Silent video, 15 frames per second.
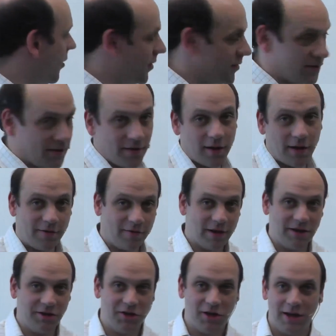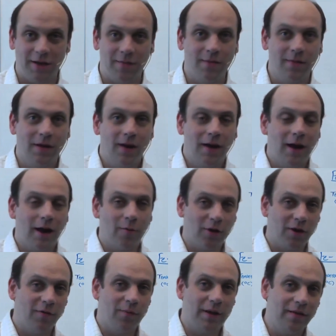austenite regime and
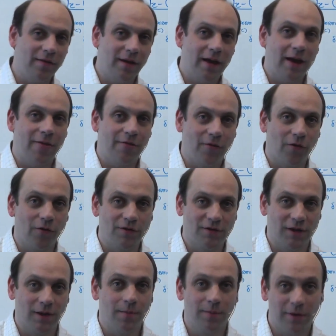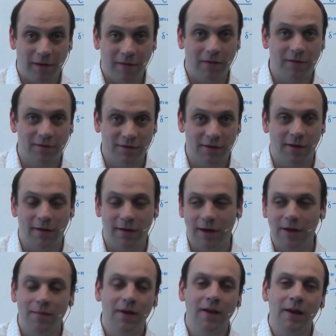will have been there for some period of
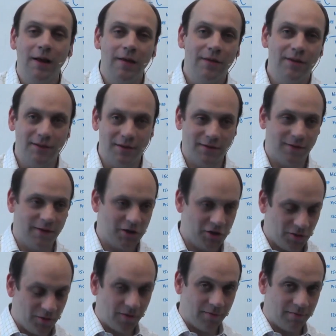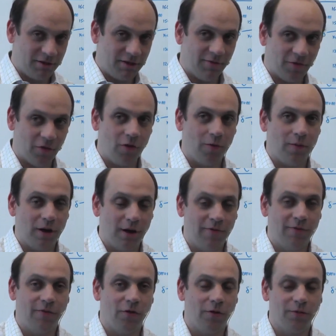time that's sufficient for them to form have
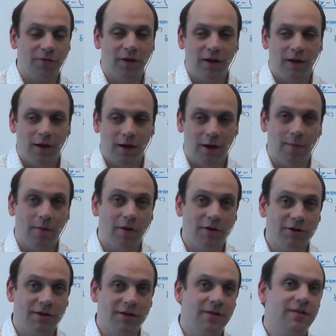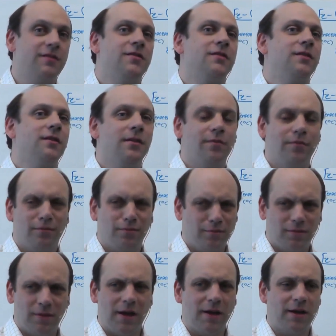formed homogeneous,
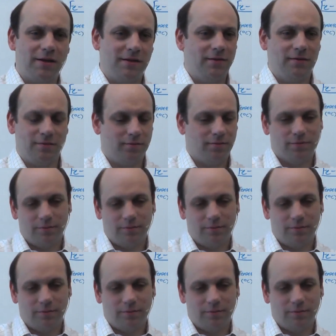that is,